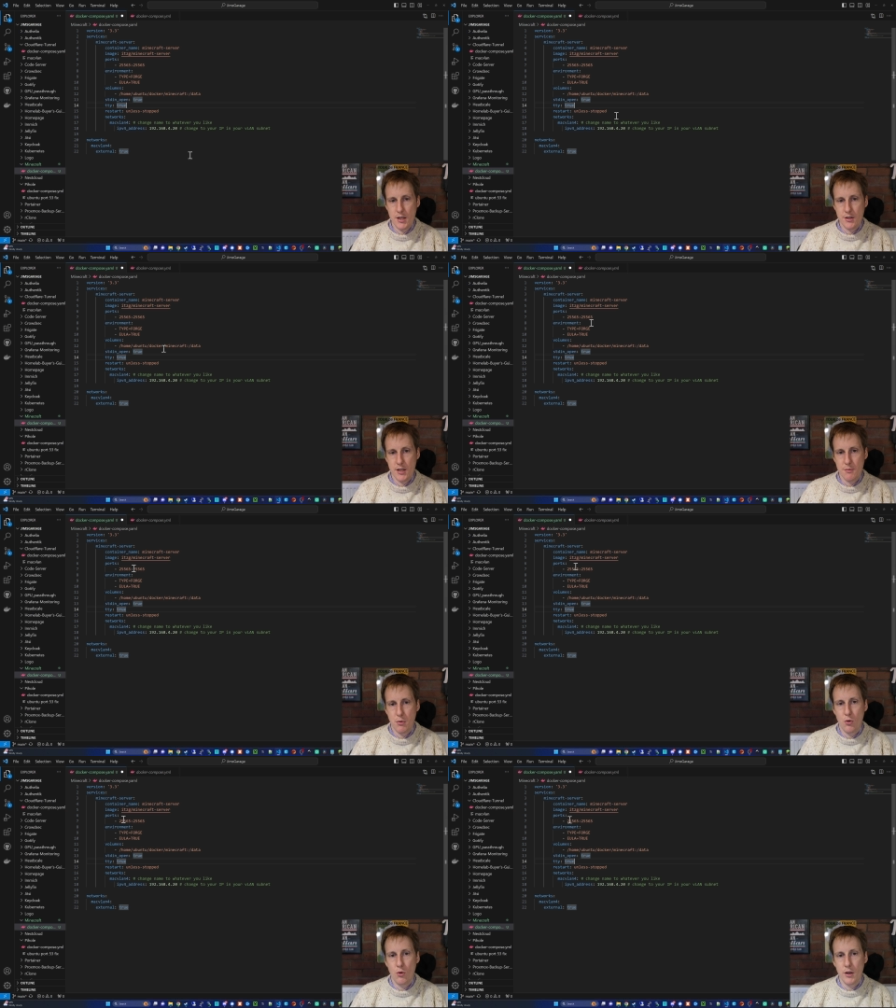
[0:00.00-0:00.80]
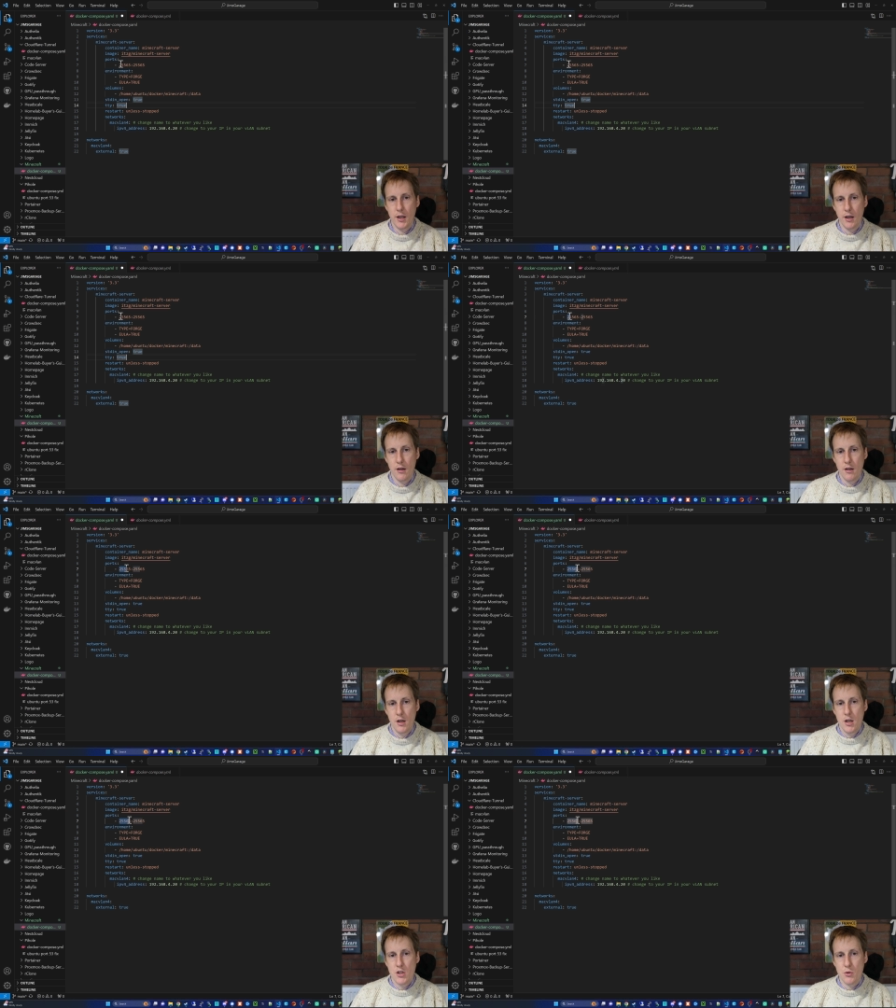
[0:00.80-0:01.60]
is this port here.
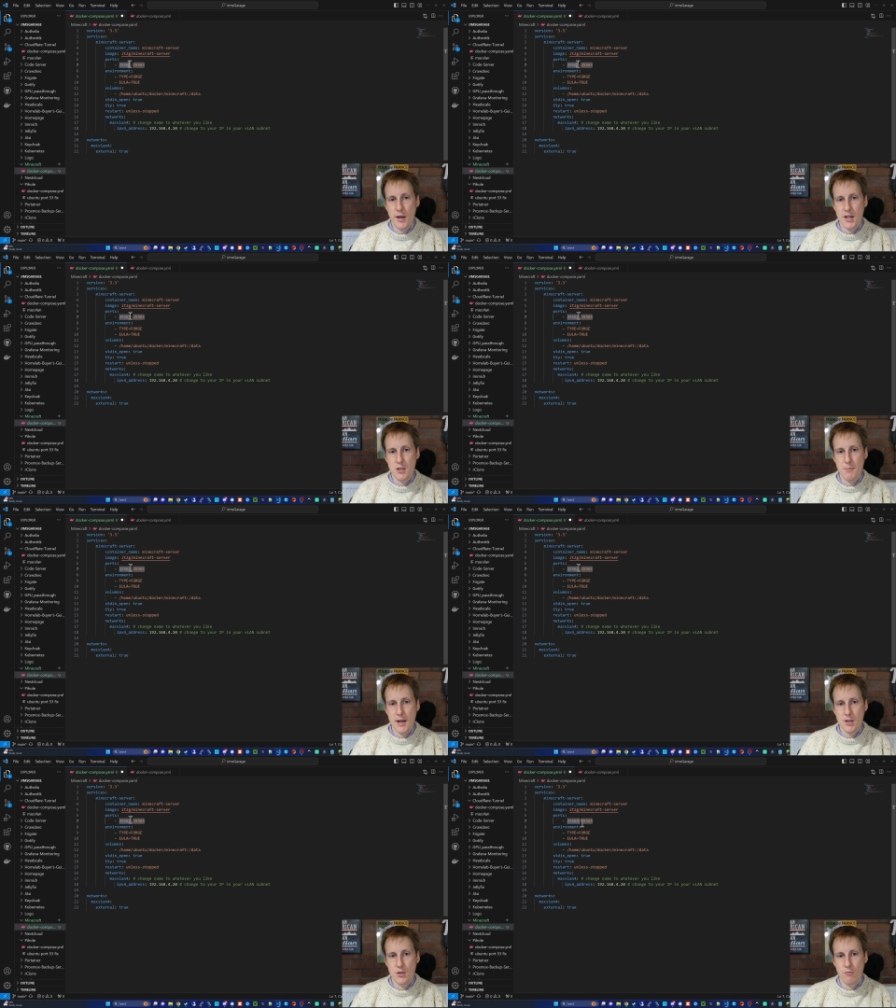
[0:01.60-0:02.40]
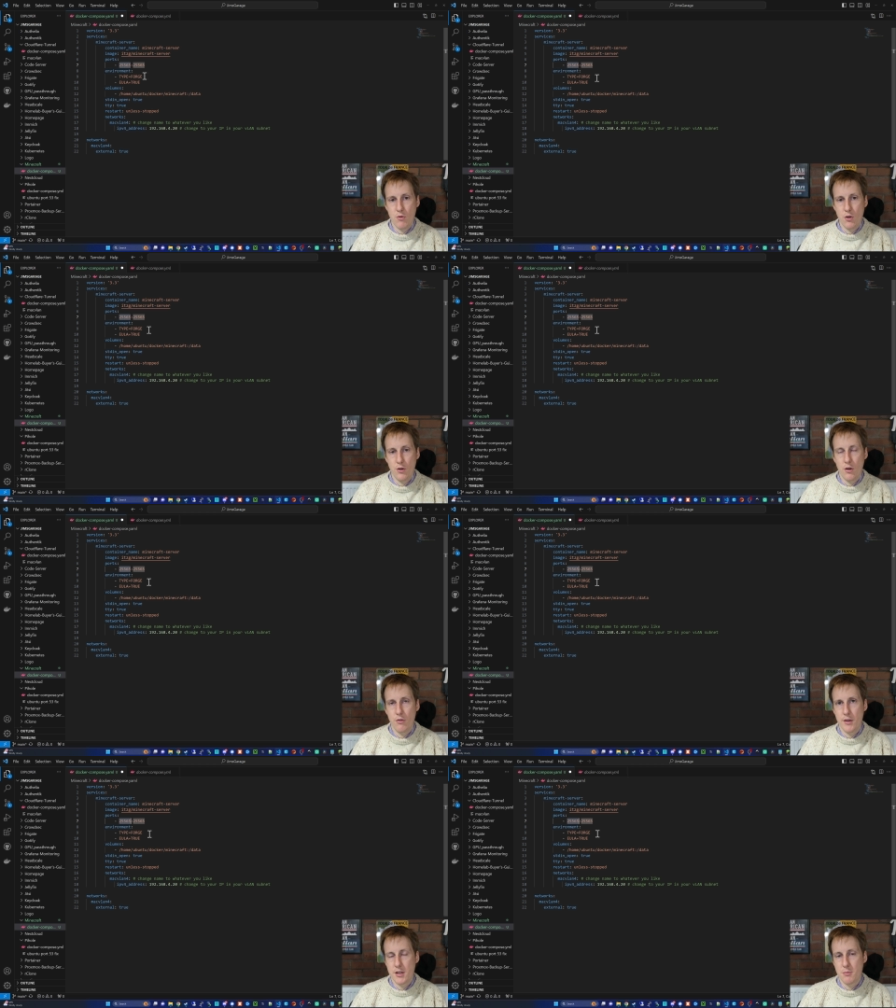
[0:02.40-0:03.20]
So it expects to run
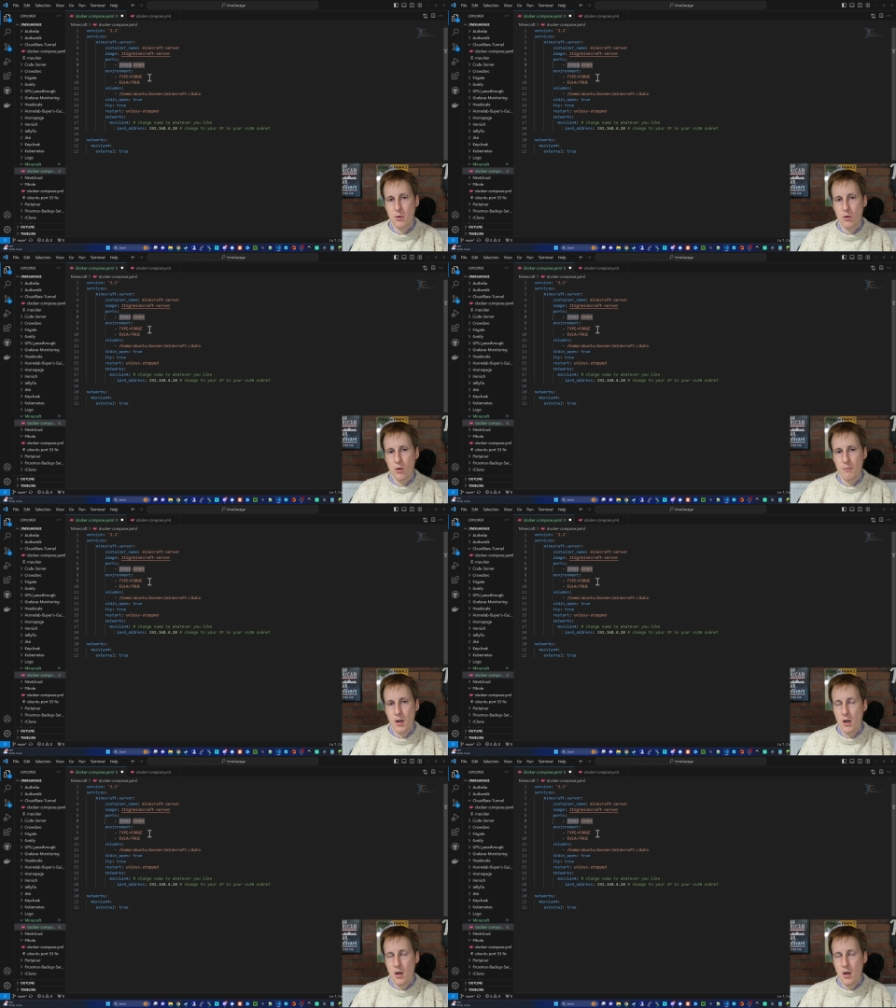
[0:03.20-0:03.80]
on this port.